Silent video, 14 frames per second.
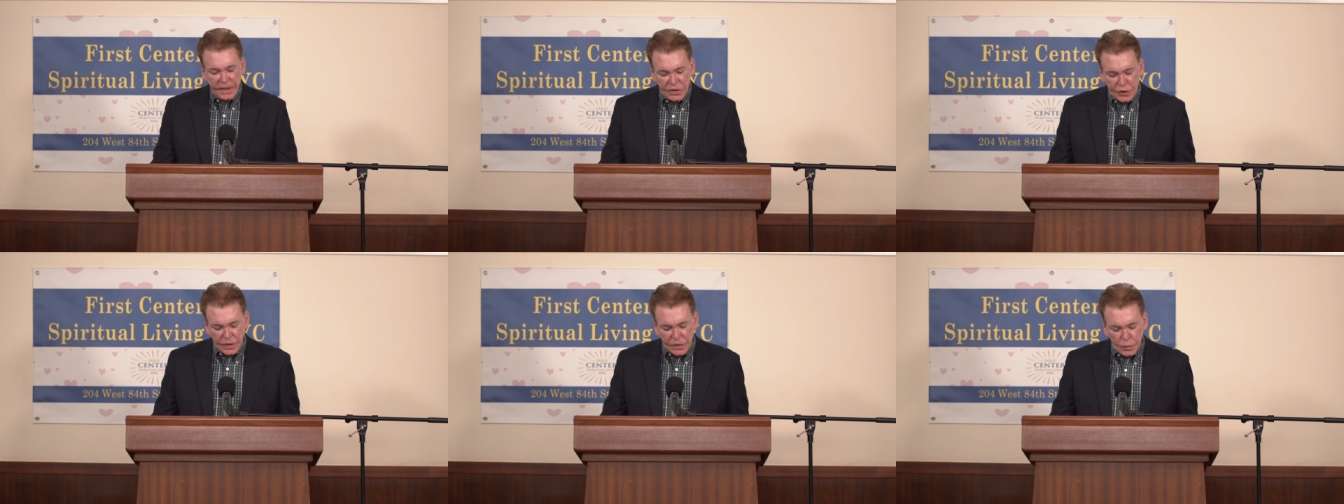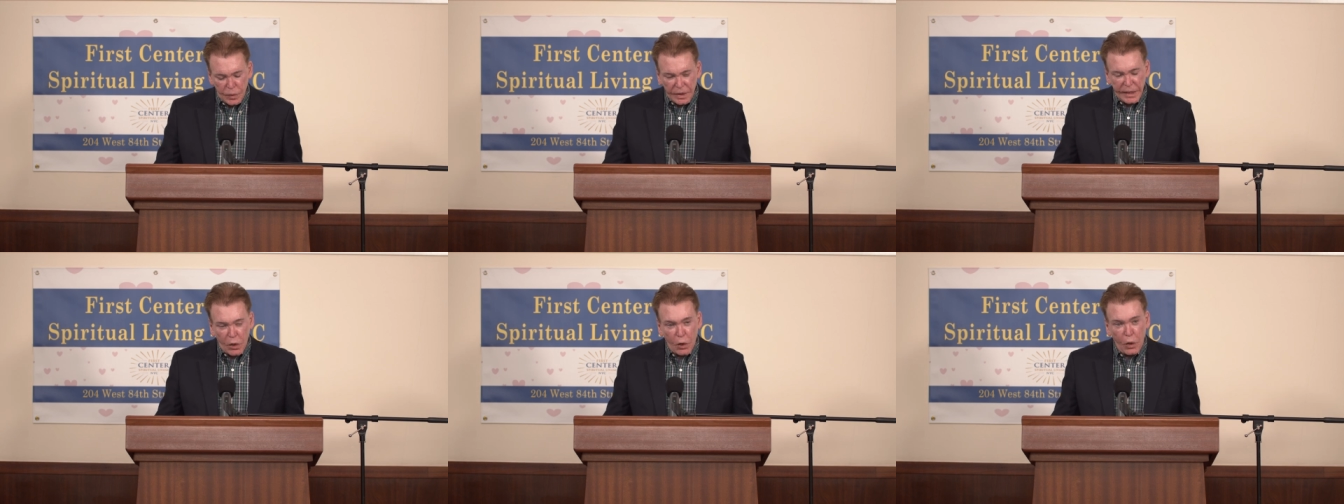it's just
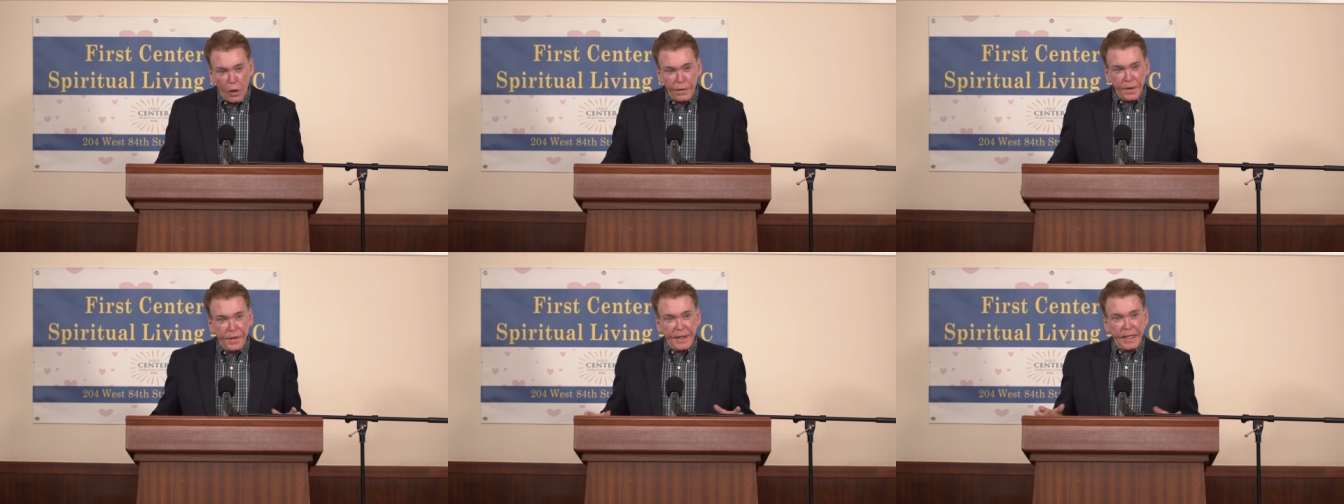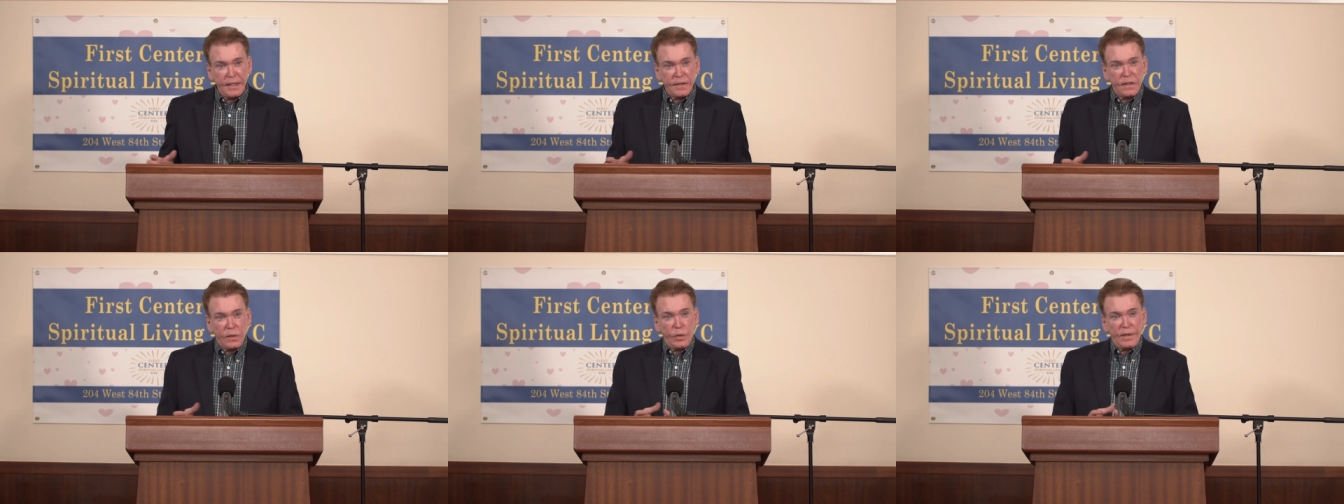really all the
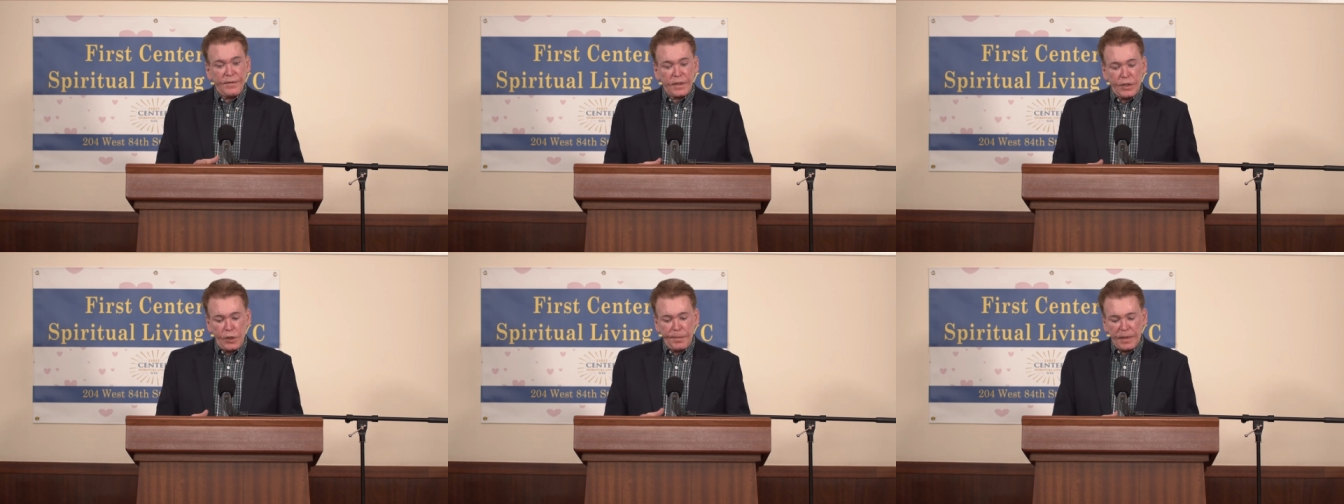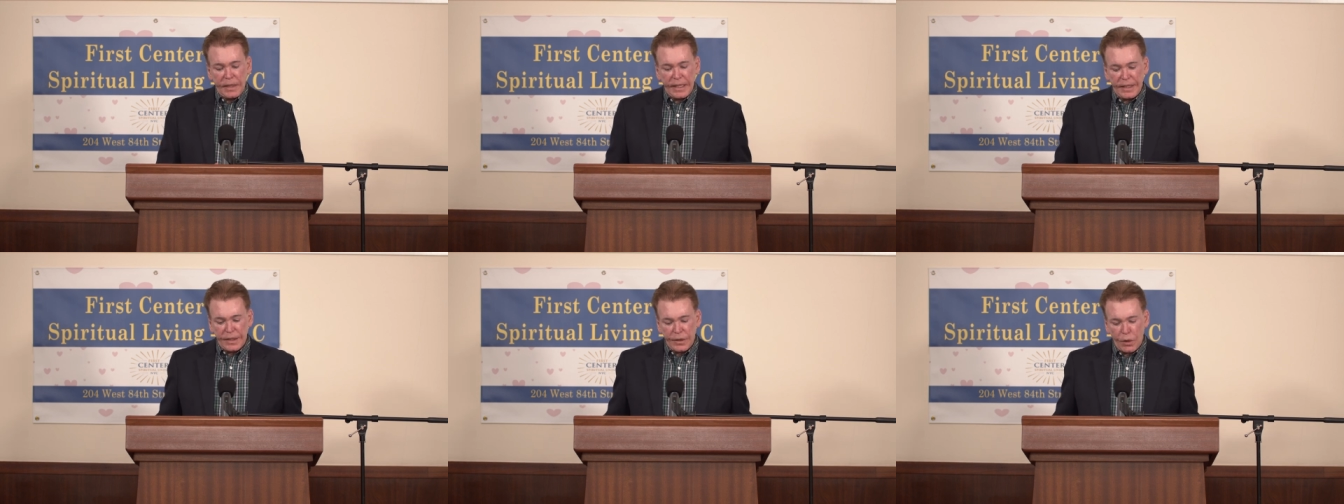things that we've
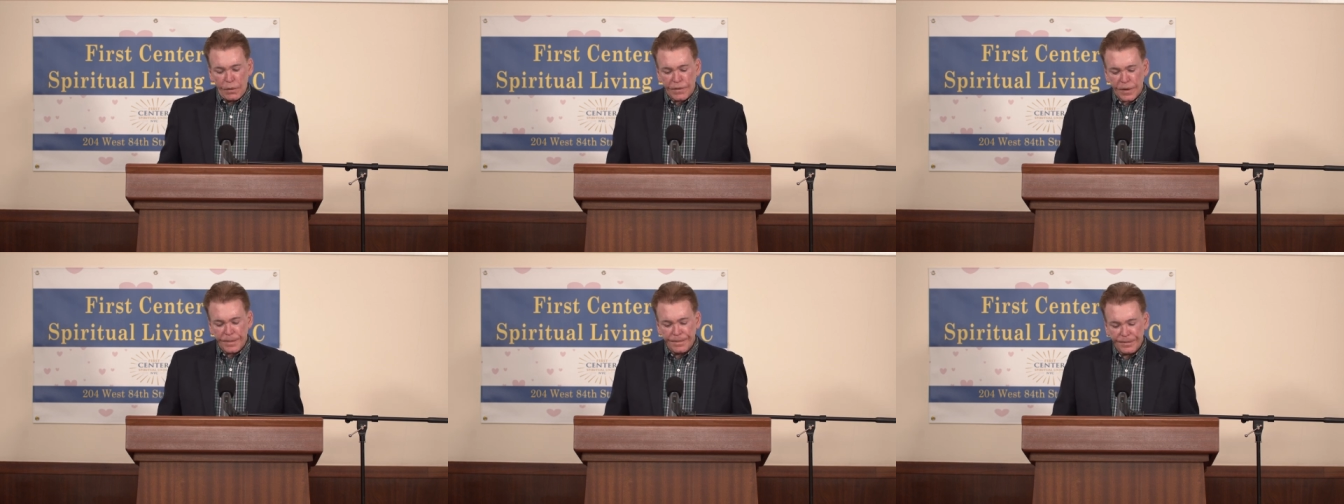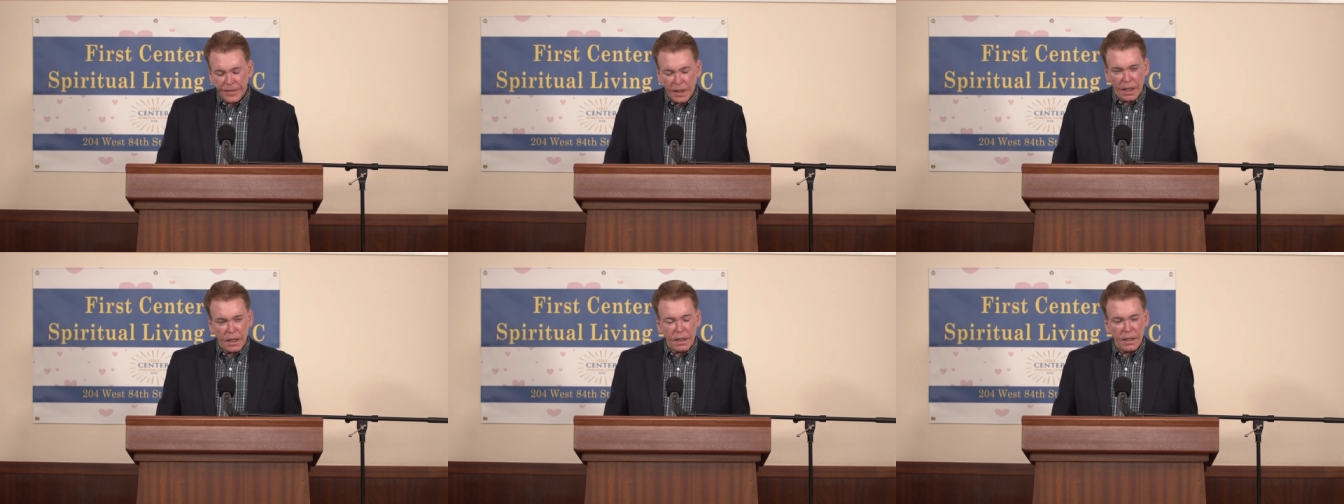accumulated over
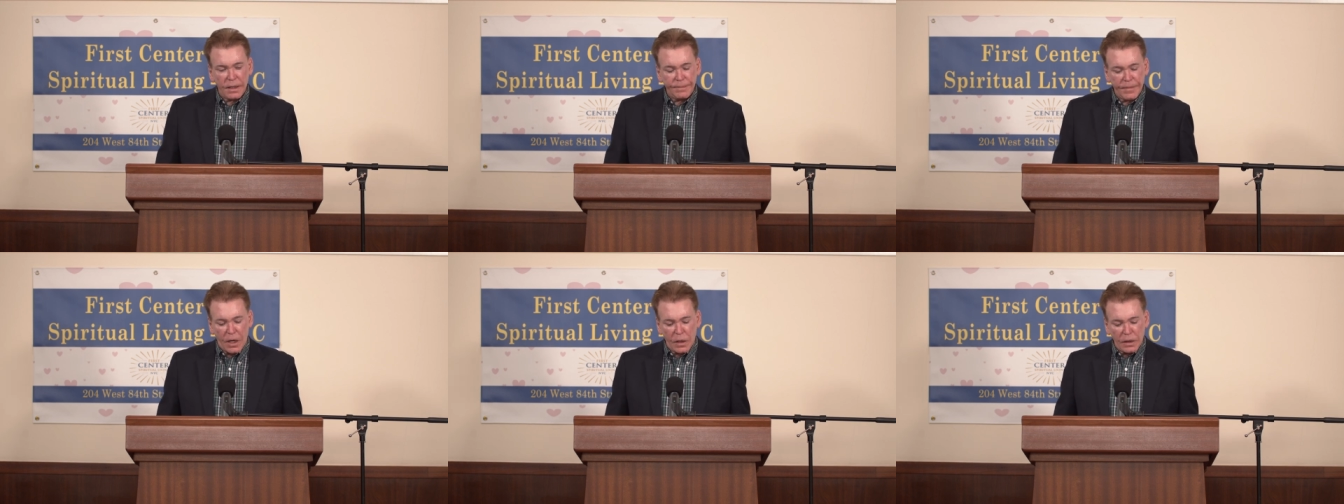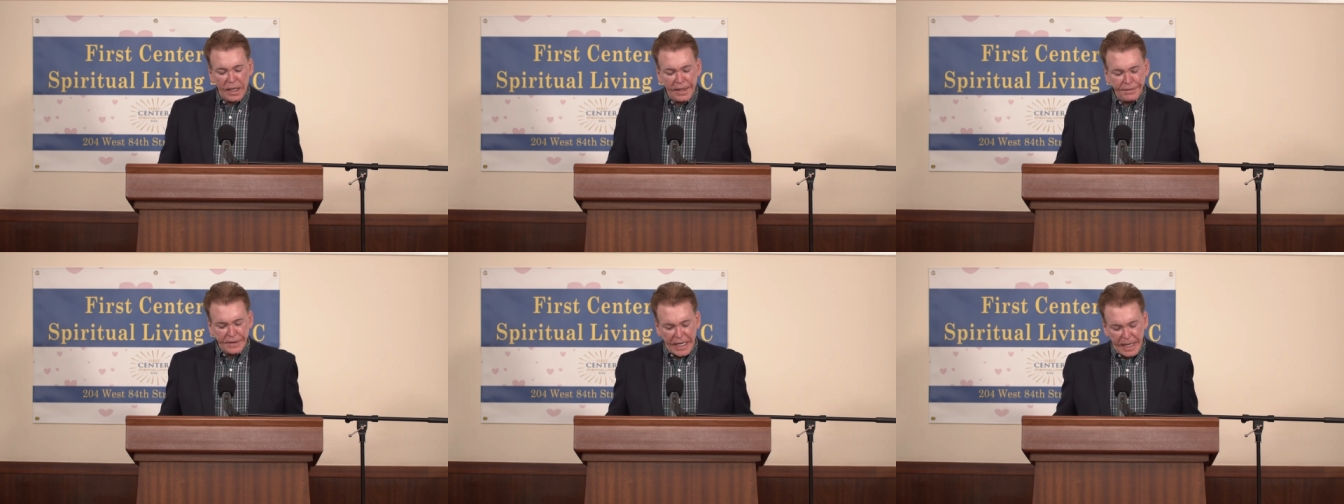uh, our
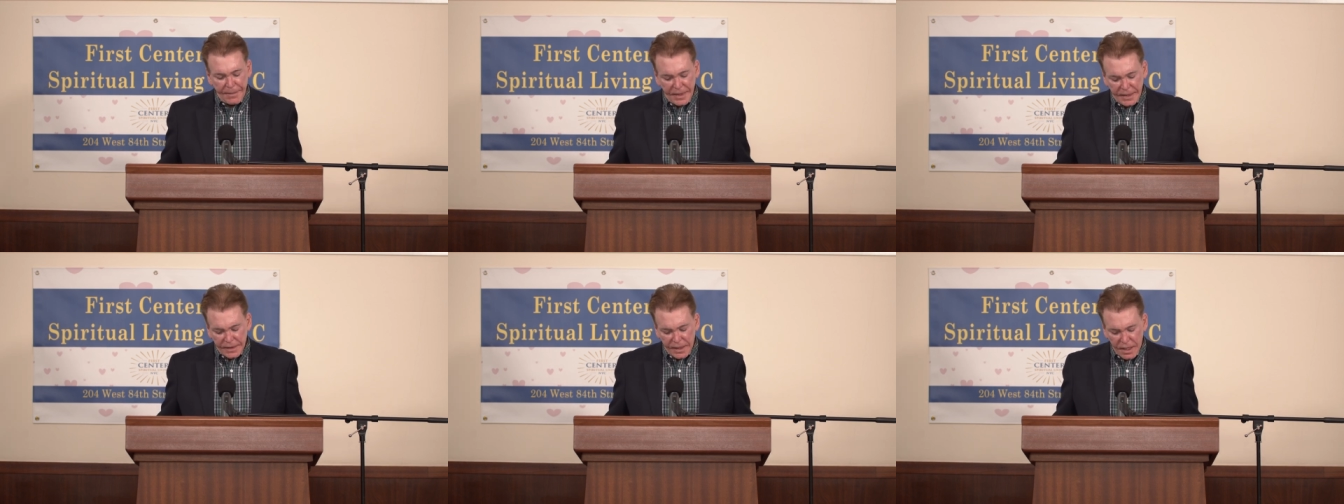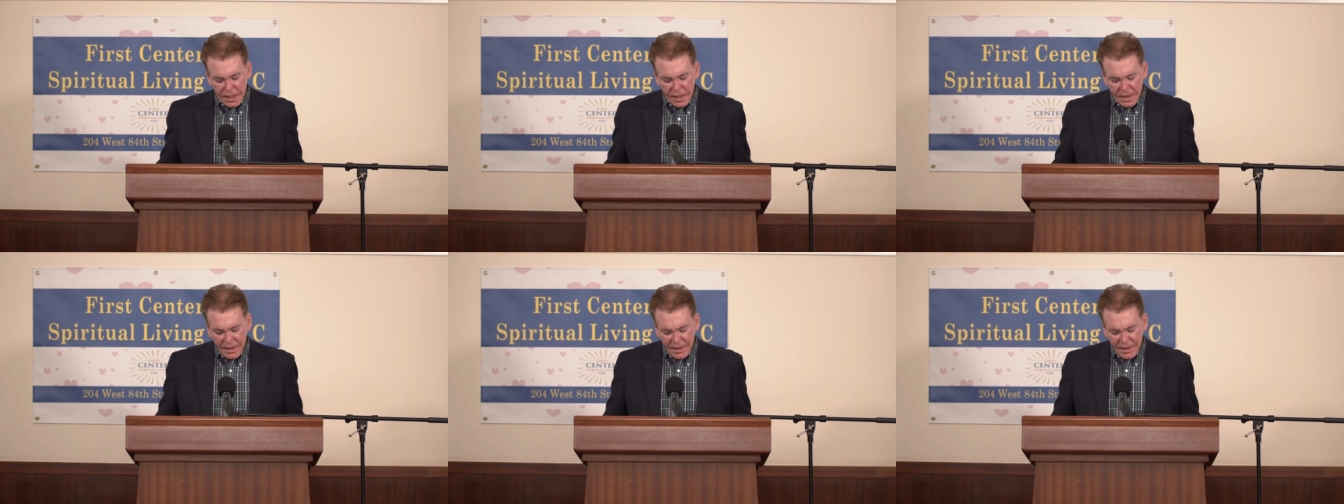lifetime, and uh,